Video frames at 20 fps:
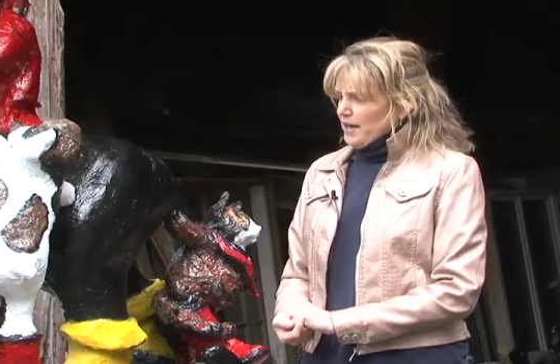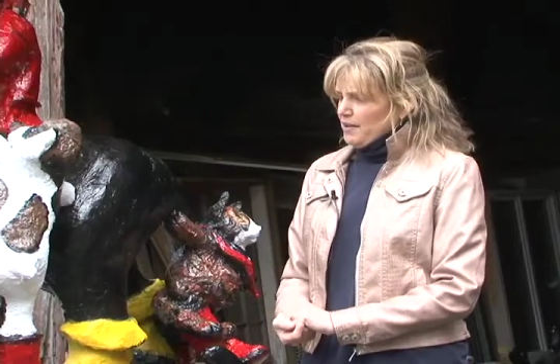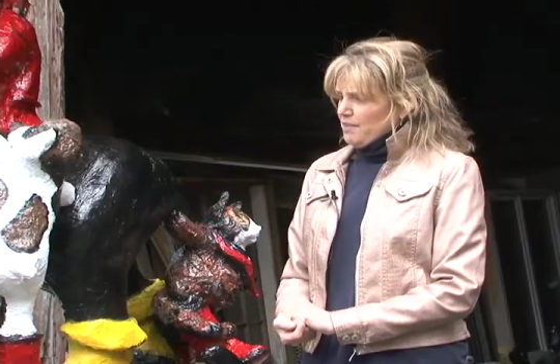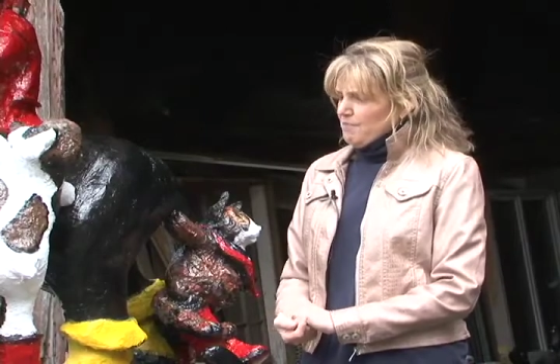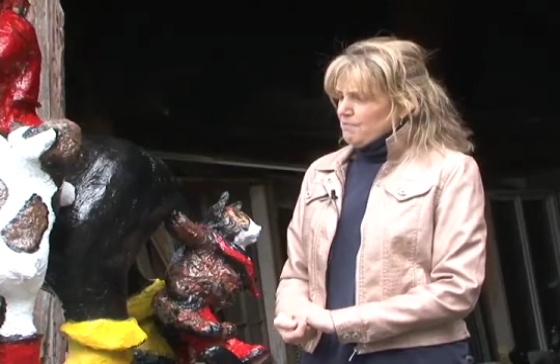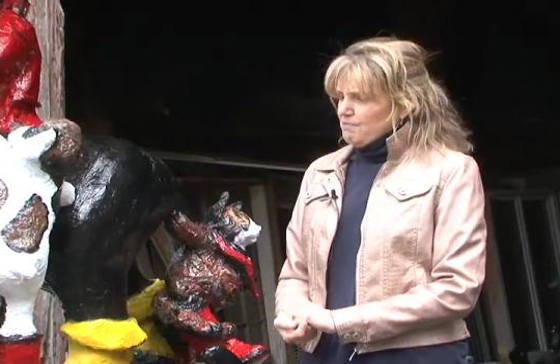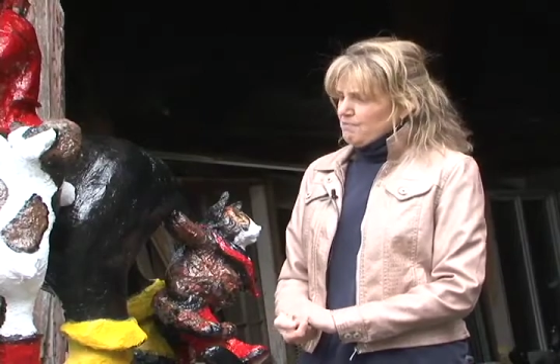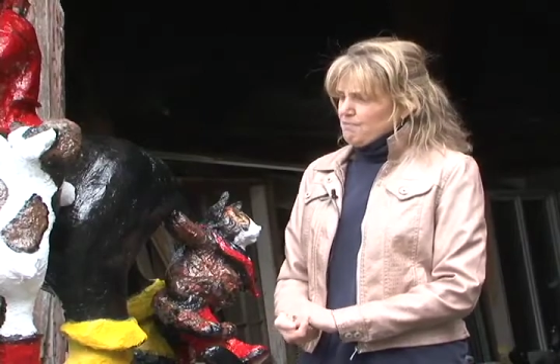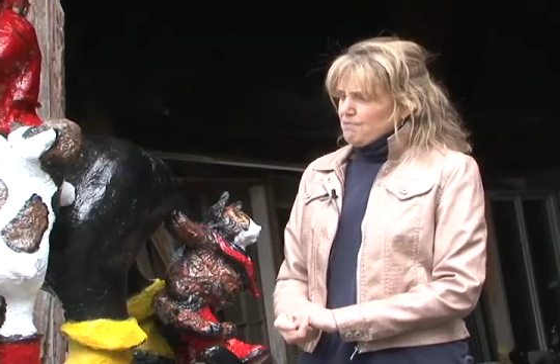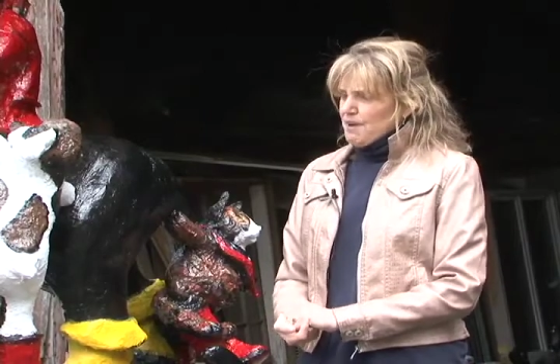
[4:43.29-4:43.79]
to
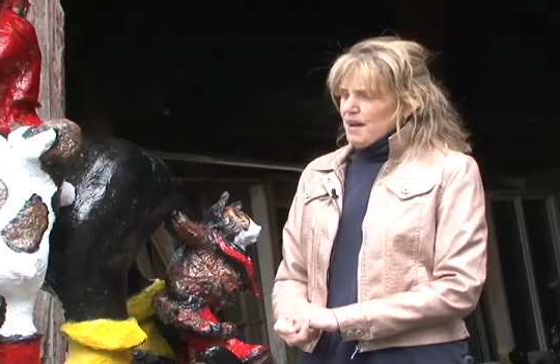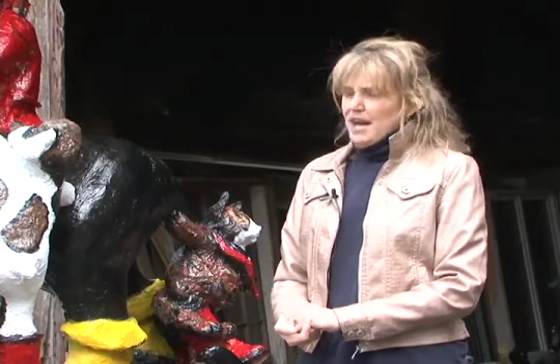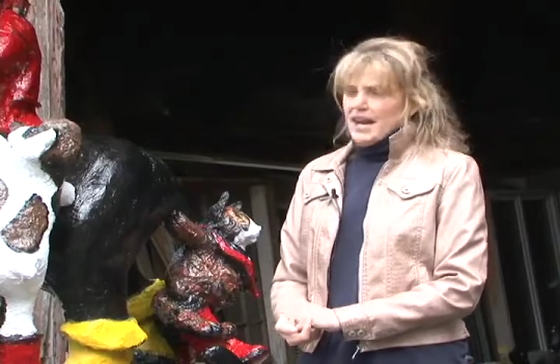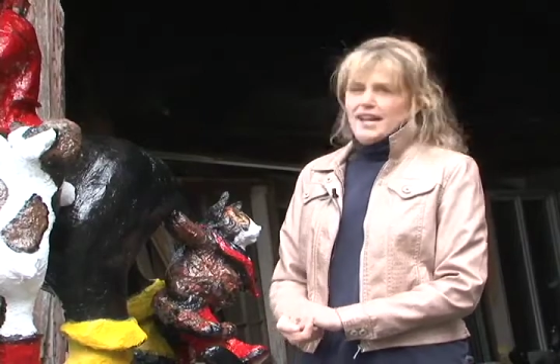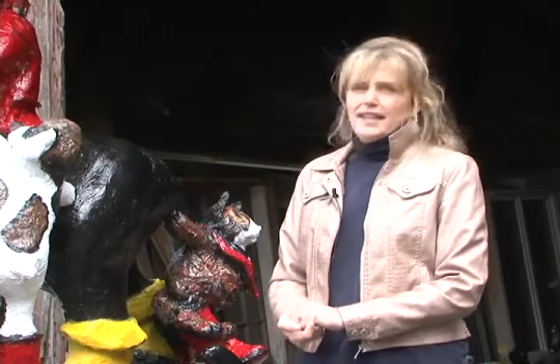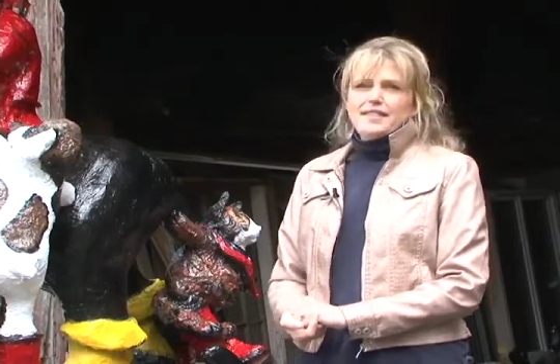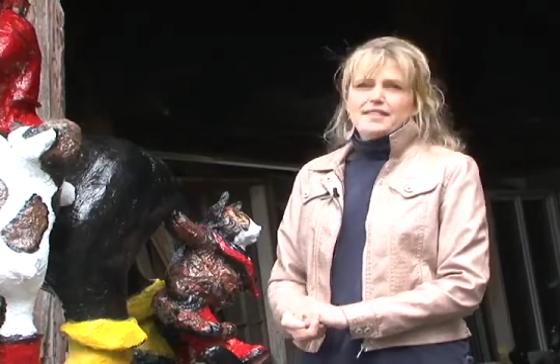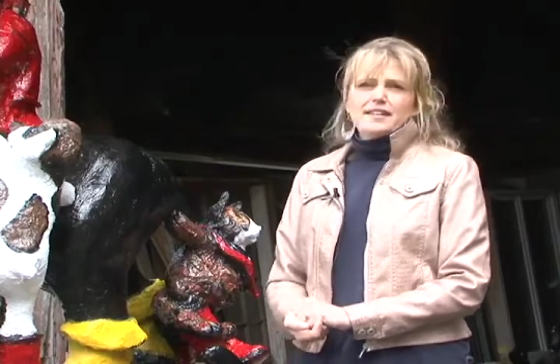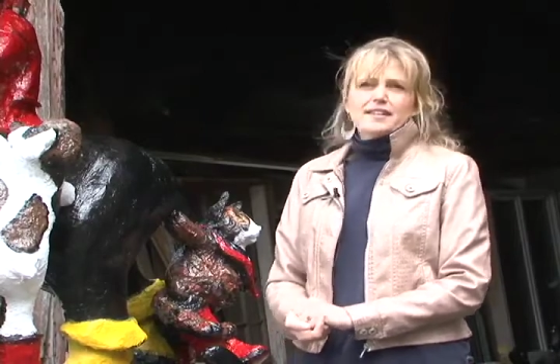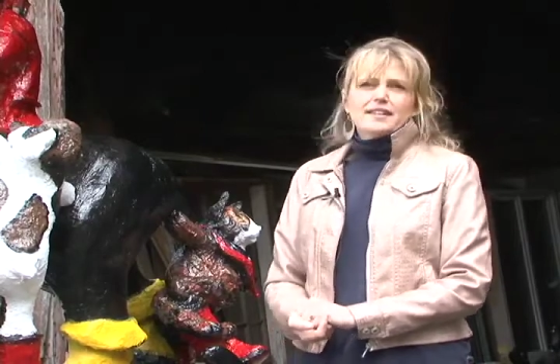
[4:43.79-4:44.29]

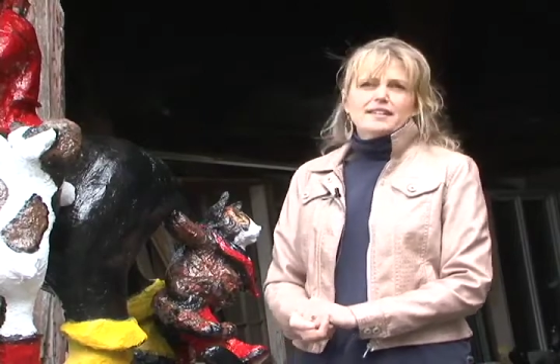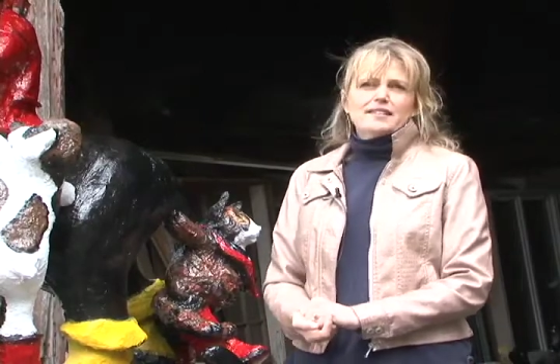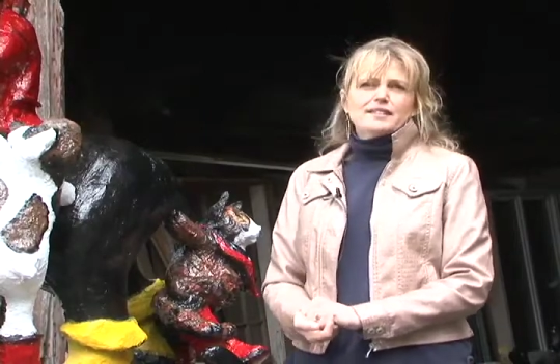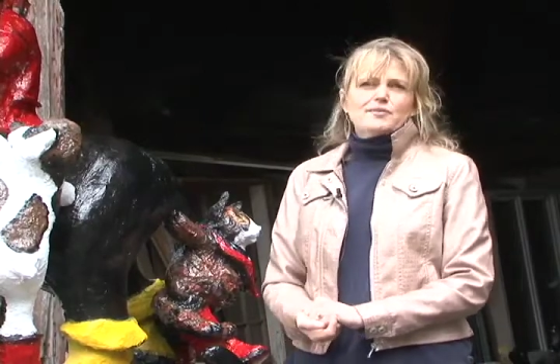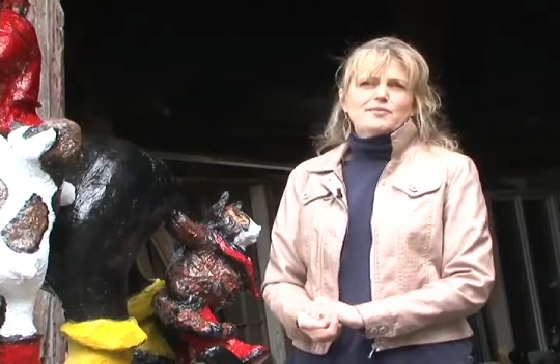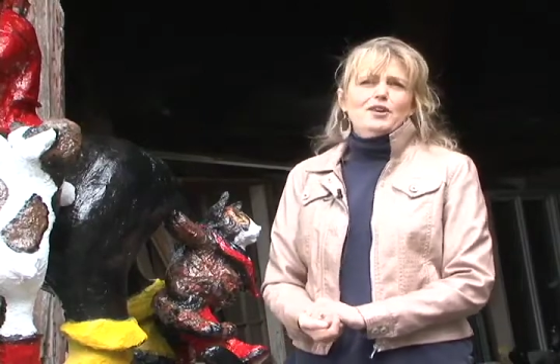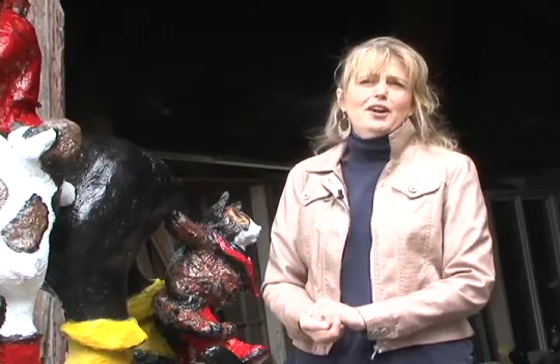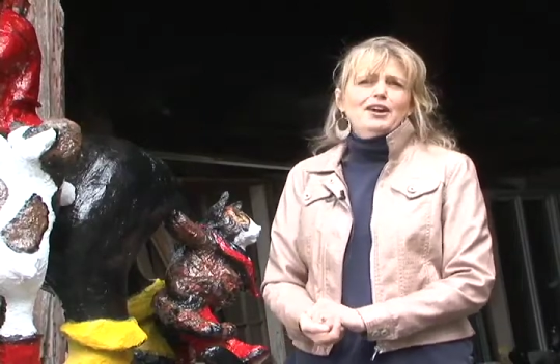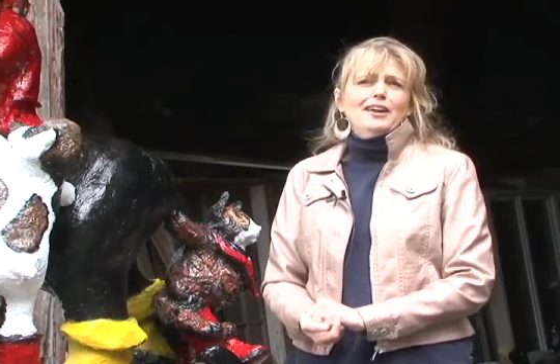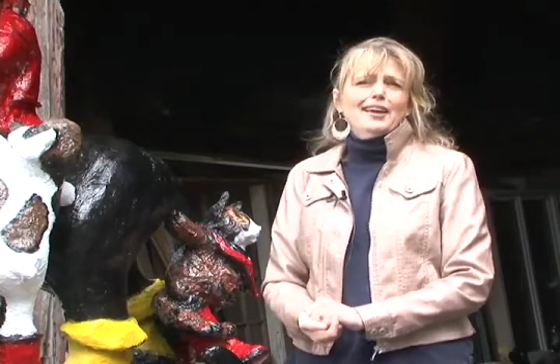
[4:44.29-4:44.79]
buy this